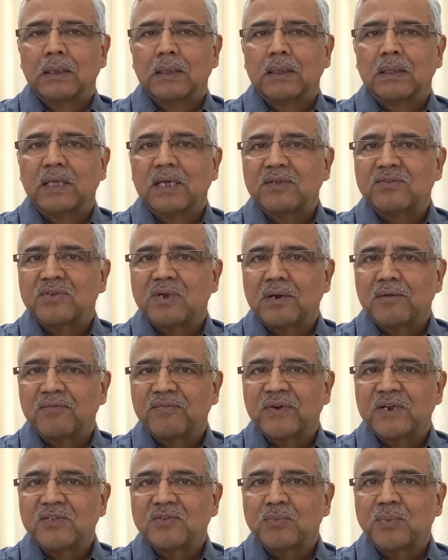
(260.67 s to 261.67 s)
There is a
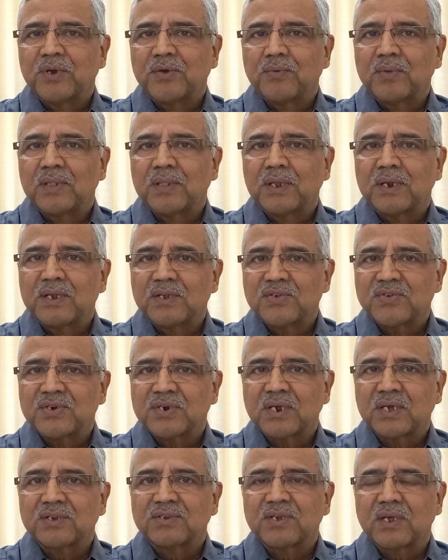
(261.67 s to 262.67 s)
difference between
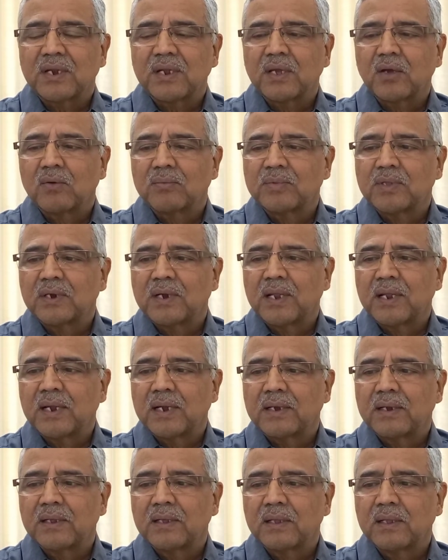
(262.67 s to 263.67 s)
restructuring of the
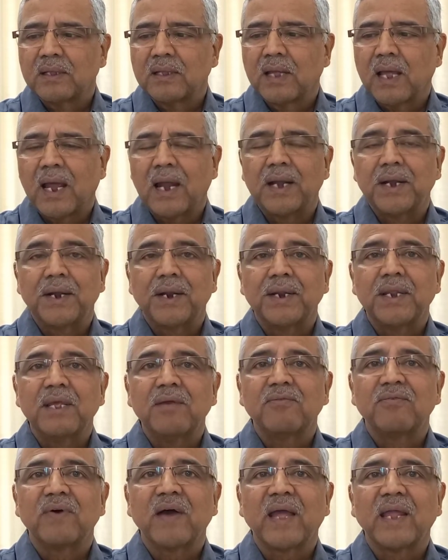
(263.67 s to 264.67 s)
debt and
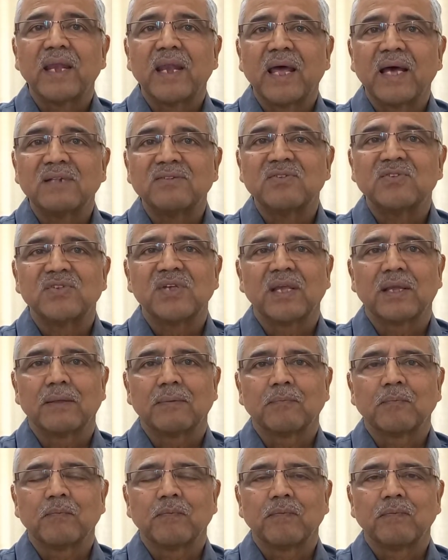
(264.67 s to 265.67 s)
refinancing.
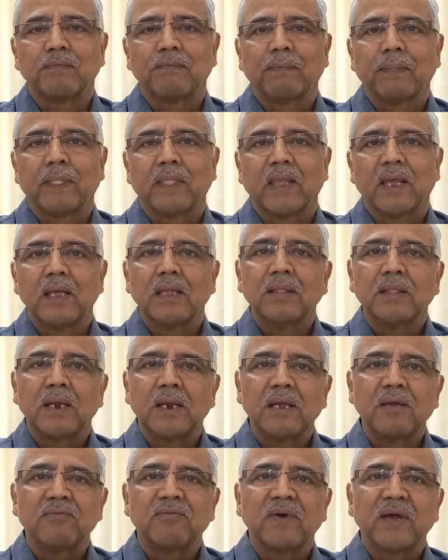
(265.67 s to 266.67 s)
In
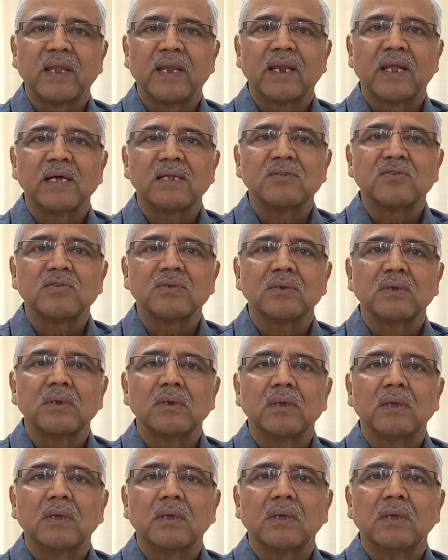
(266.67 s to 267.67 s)
refinance,
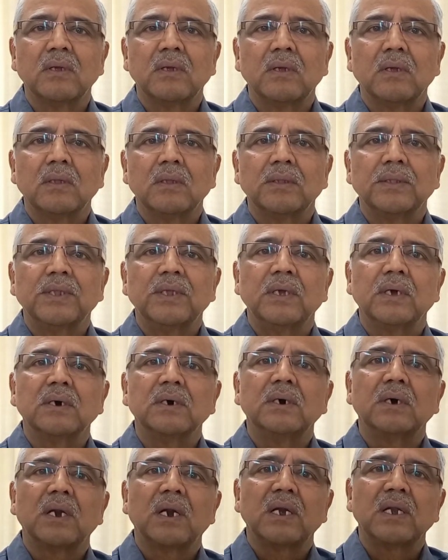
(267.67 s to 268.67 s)
the
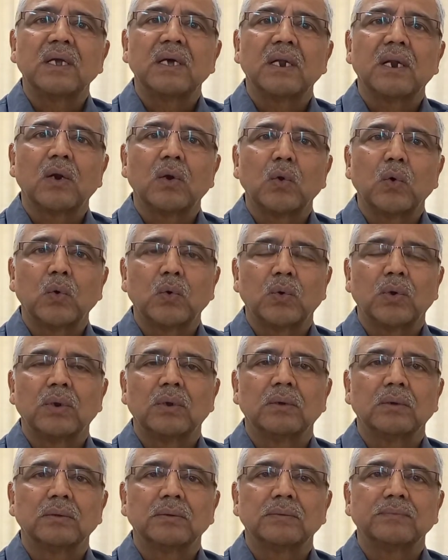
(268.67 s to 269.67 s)
earlier loan